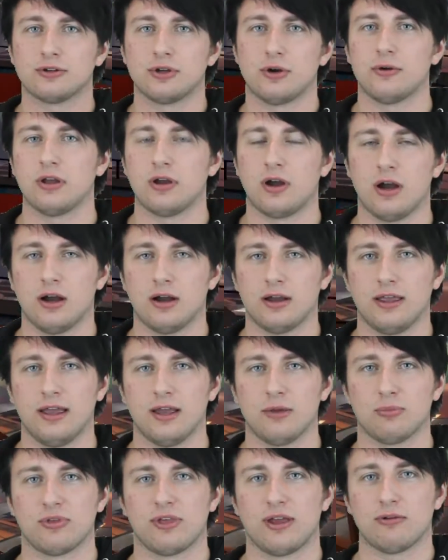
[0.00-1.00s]
Tony Hawk
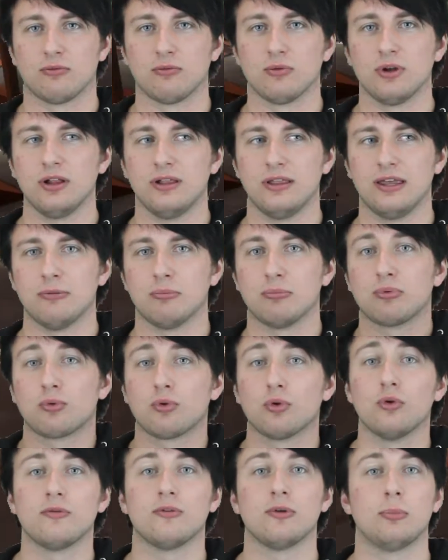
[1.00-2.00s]
games that really
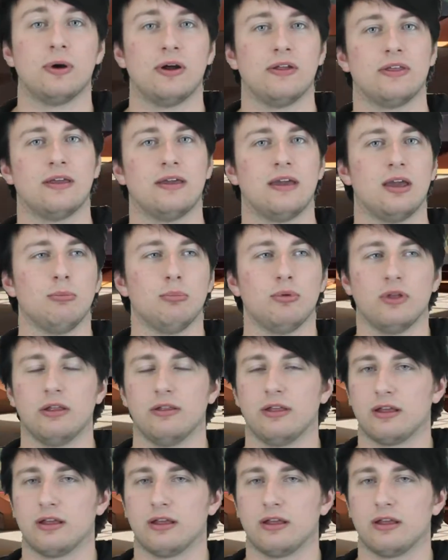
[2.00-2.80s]
improved upon the gameplay,